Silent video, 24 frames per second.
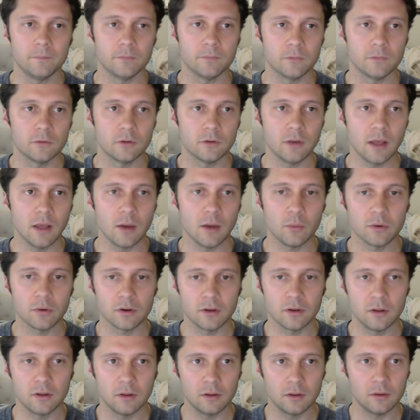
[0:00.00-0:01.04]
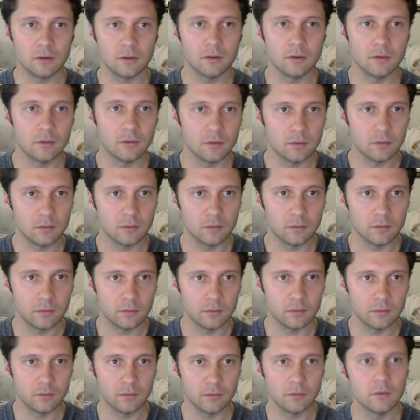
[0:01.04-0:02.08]
So now we're going to,
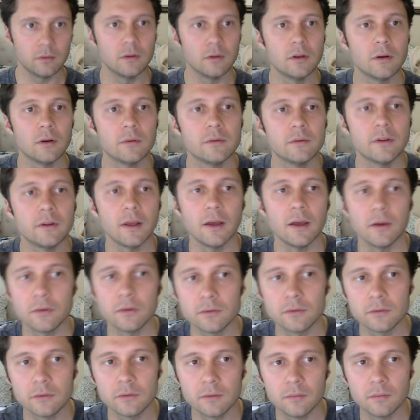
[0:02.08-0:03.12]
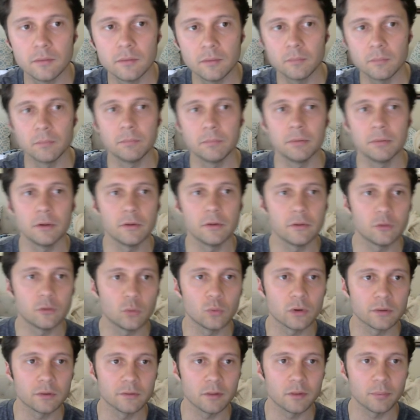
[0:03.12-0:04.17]
down below this
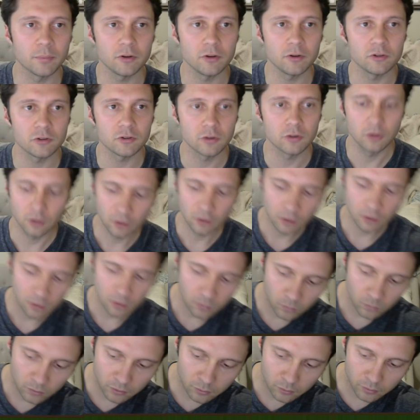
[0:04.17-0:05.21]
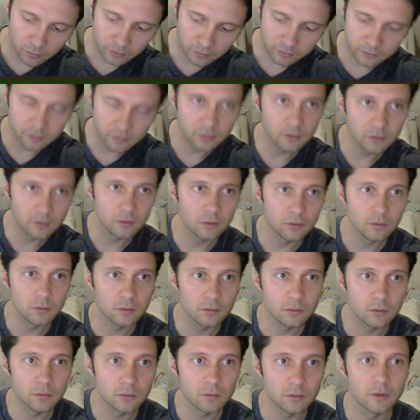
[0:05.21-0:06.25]
welcome to the project, we're going
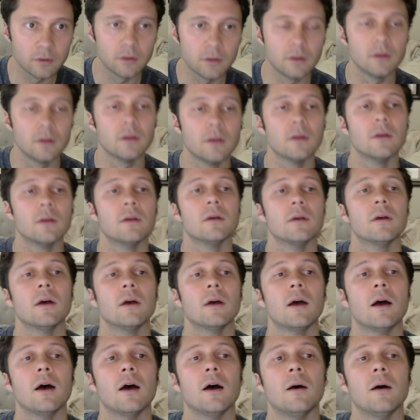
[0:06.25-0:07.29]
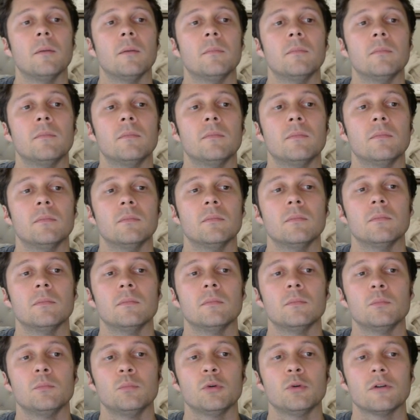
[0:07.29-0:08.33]
to
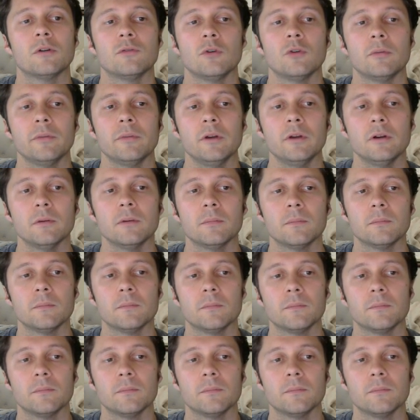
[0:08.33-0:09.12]
put a form here.